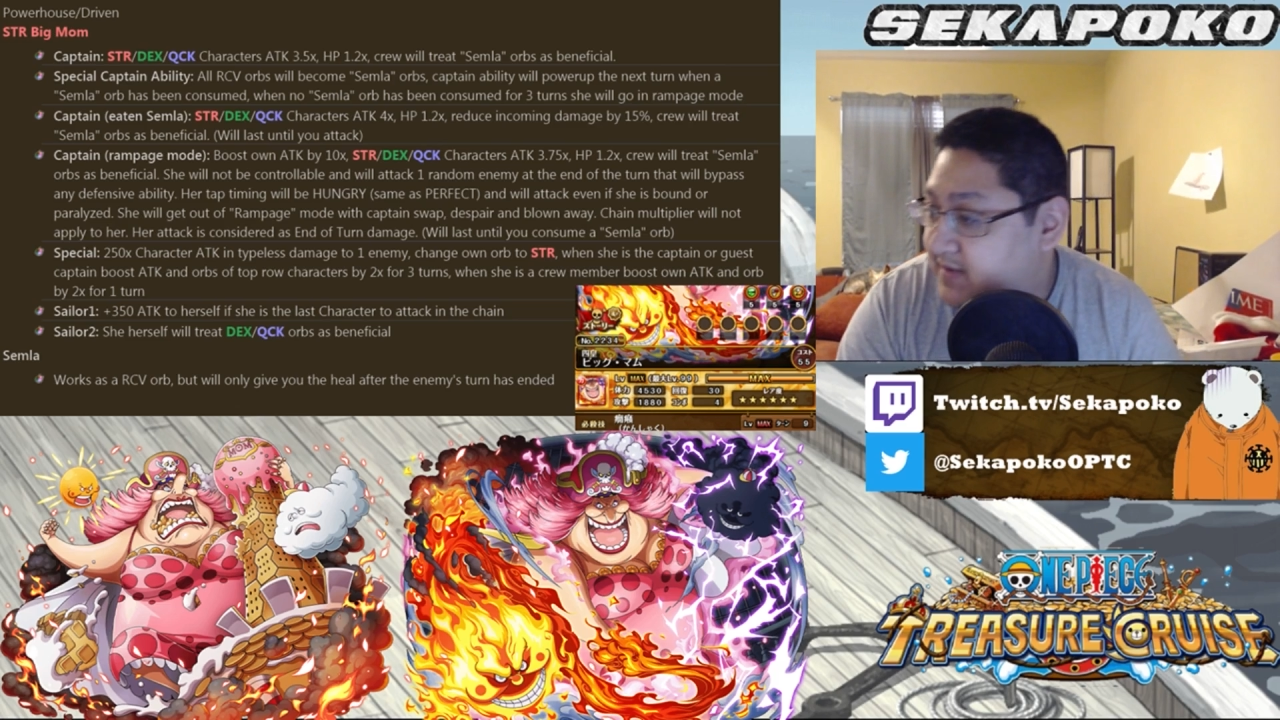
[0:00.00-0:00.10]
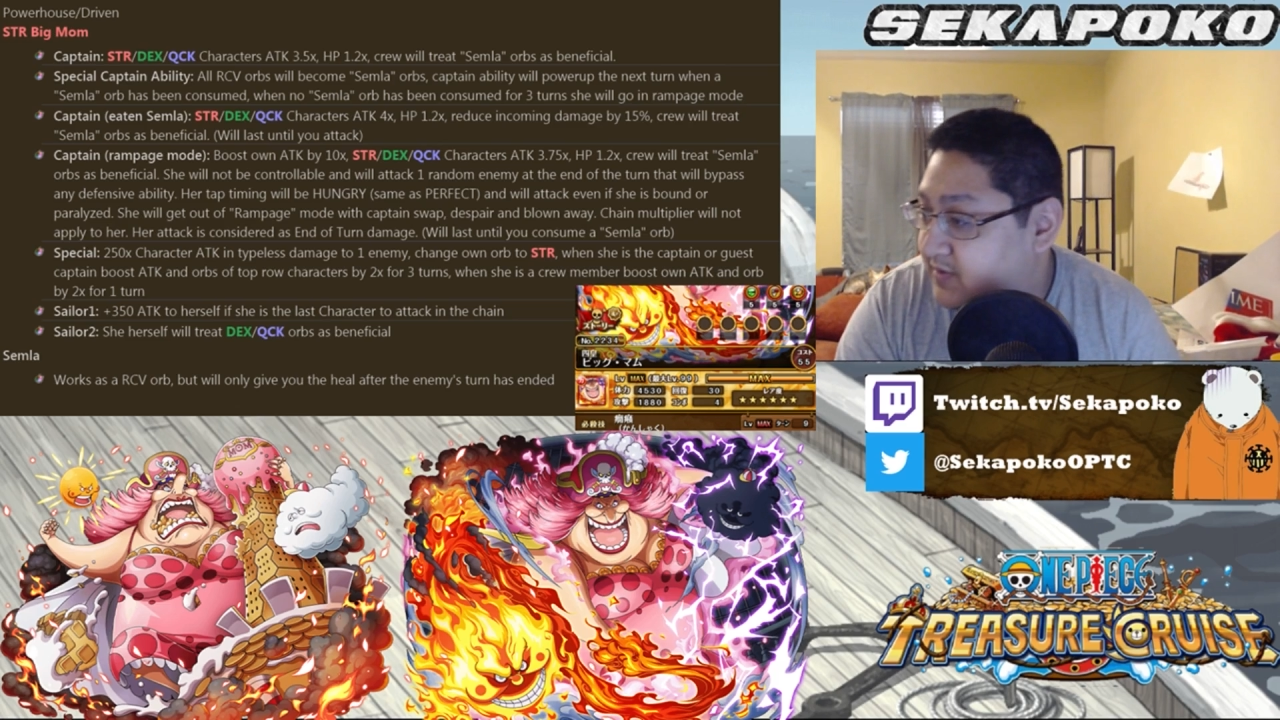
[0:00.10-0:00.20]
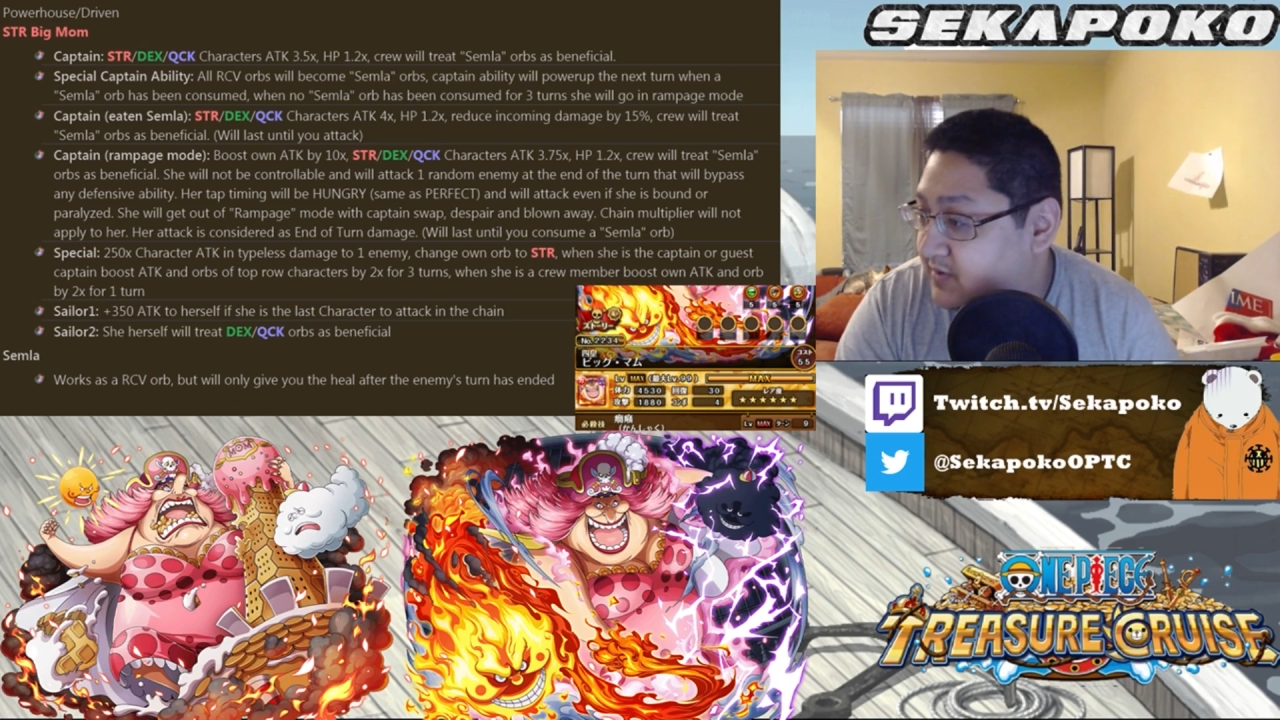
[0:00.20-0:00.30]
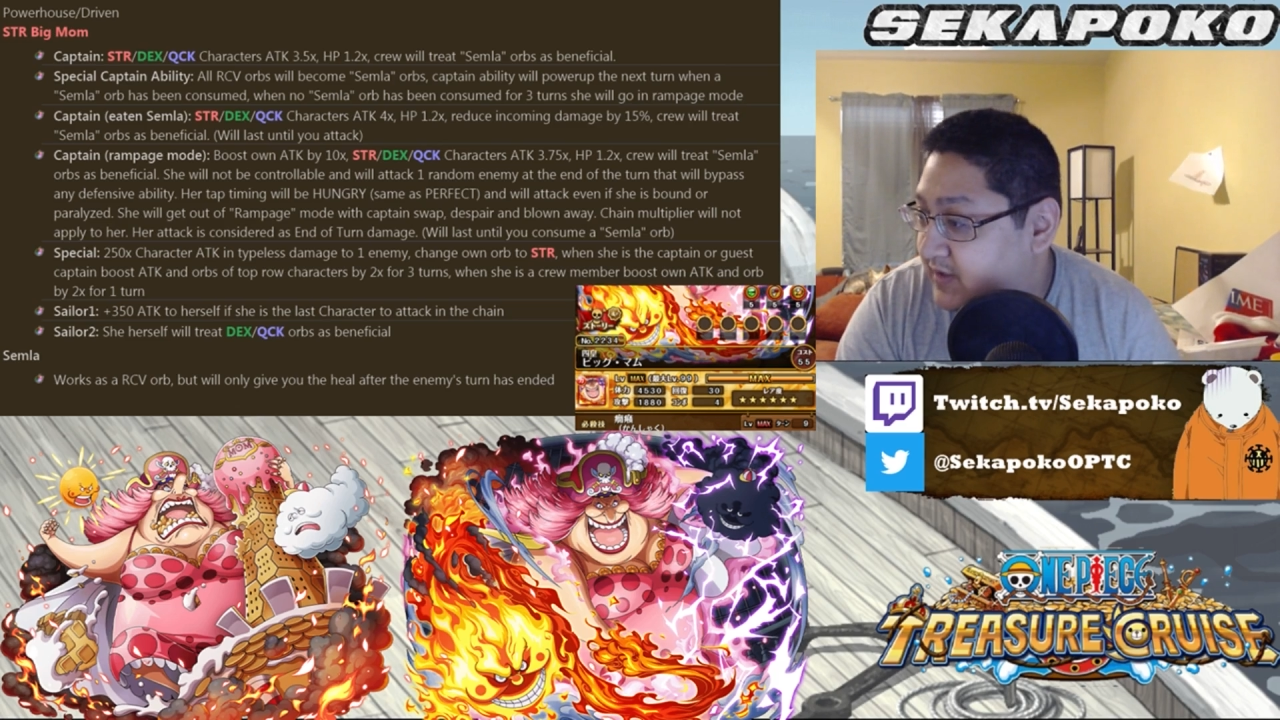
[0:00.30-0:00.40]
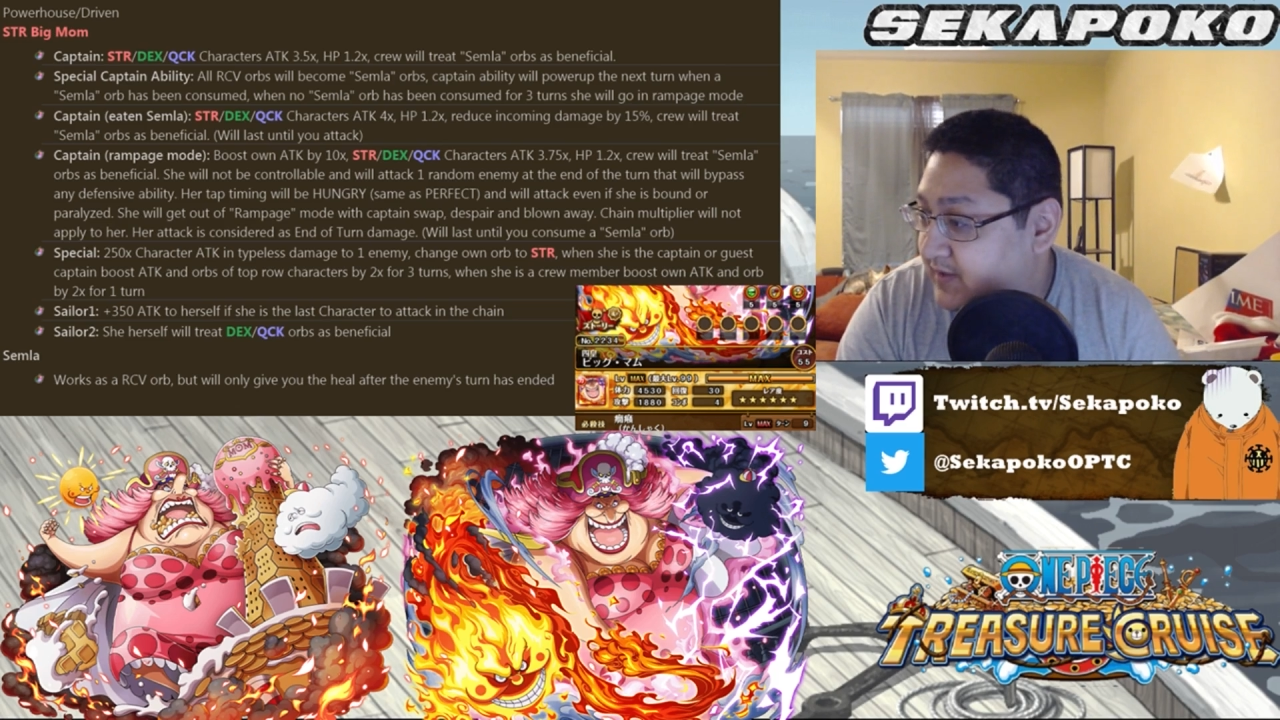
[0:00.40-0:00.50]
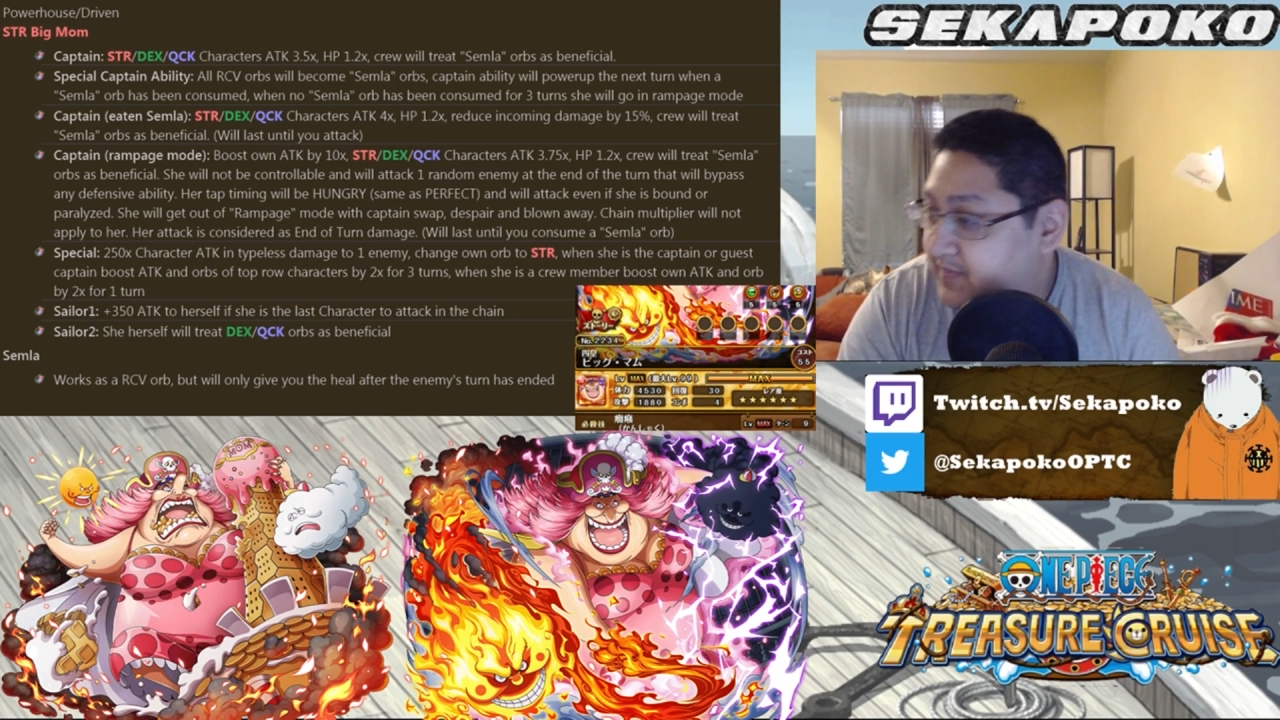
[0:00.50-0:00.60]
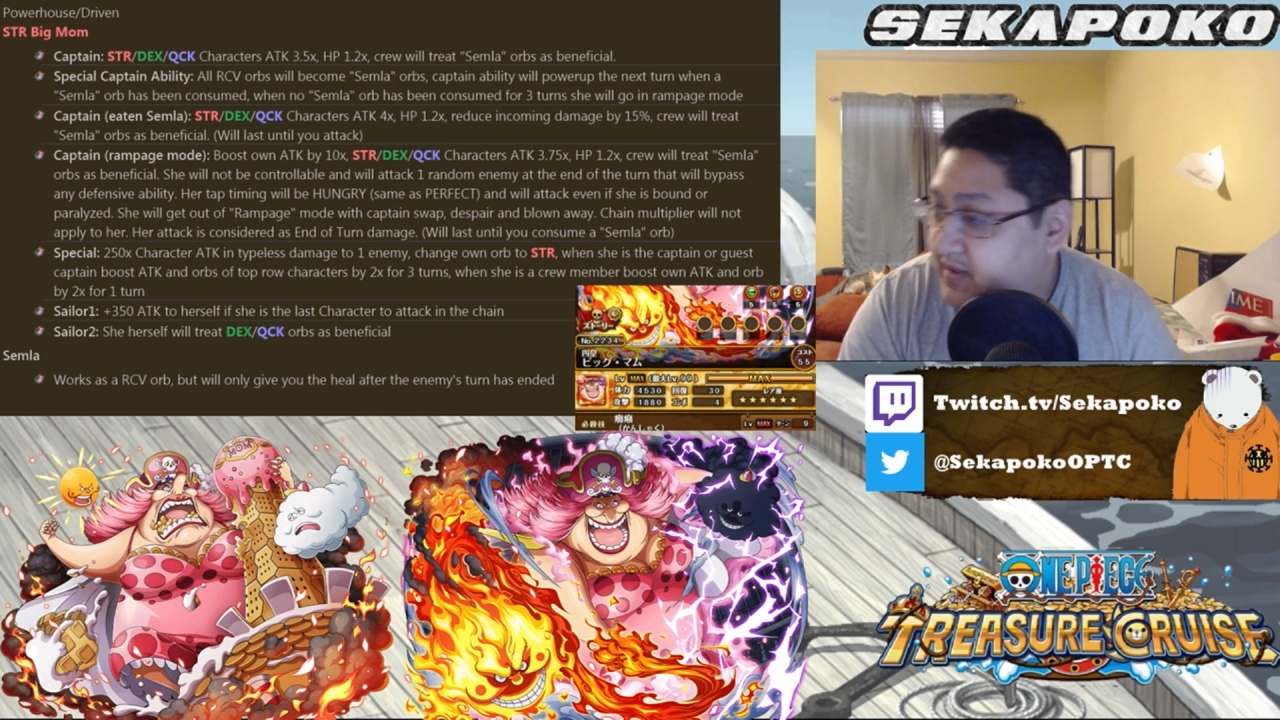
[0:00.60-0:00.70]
ability,